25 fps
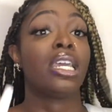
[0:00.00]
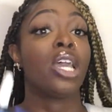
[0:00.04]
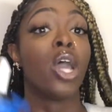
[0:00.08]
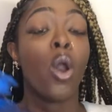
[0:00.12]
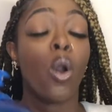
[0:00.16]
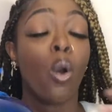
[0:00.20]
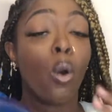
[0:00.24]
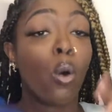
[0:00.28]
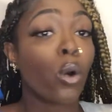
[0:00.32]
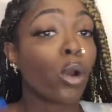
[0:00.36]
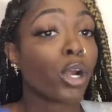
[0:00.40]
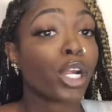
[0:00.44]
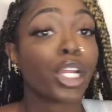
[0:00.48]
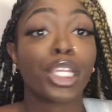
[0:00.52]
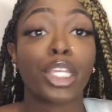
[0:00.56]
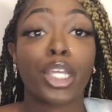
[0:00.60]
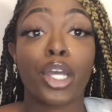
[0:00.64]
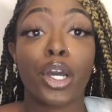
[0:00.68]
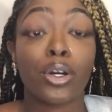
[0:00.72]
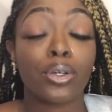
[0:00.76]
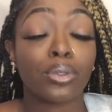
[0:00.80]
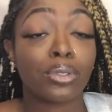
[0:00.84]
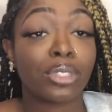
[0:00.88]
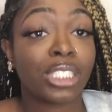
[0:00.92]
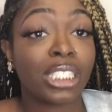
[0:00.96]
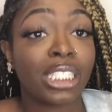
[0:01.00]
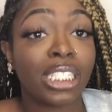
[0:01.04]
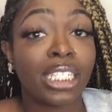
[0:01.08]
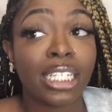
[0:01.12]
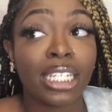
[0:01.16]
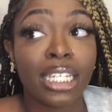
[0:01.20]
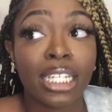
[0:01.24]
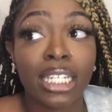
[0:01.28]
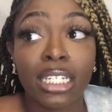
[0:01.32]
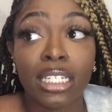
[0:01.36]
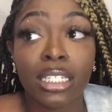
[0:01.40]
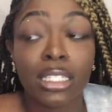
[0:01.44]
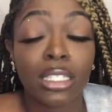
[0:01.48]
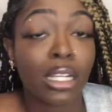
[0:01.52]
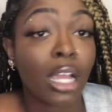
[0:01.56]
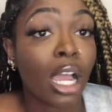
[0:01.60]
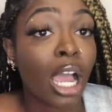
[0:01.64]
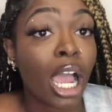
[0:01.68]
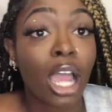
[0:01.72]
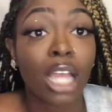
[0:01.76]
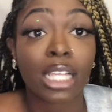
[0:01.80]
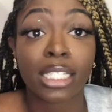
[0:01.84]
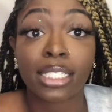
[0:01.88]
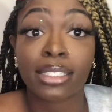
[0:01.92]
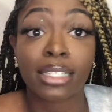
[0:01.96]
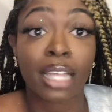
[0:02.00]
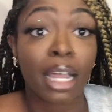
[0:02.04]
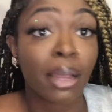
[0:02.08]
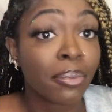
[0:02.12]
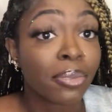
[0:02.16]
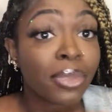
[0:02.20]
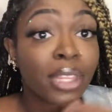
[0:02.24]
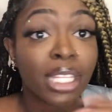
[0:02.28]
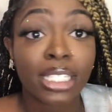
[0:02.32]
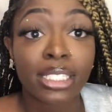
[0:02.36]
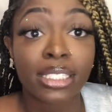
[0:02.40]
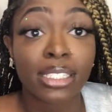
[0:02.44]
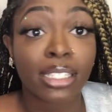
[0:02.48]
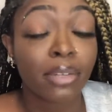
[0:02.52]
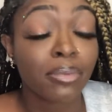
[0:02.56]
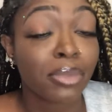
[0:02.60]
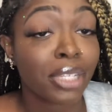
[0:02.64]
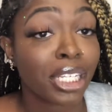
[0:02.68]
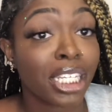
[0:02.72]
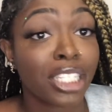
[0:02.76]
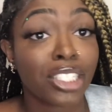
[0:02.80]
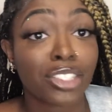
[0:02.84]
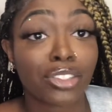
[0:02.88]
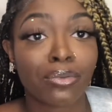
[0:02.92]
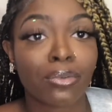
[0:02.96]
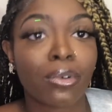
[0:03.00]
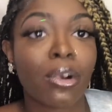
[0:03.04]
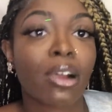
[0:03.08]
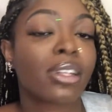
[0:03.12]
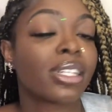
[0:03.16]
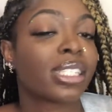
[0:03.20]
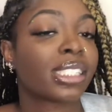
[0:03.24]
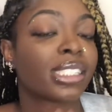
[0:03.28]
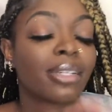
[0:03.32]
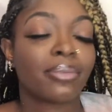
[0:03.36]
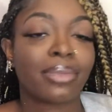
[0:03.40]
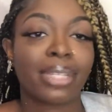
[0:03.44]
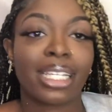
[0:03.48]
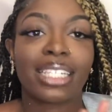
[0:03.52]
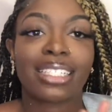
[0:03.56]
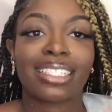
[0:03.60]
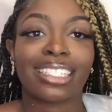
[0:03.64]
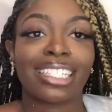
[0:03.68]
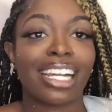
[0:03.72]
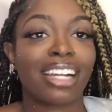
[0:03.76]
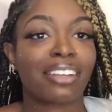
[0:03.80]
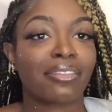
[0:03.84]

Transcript: Or he OD'd. Something's not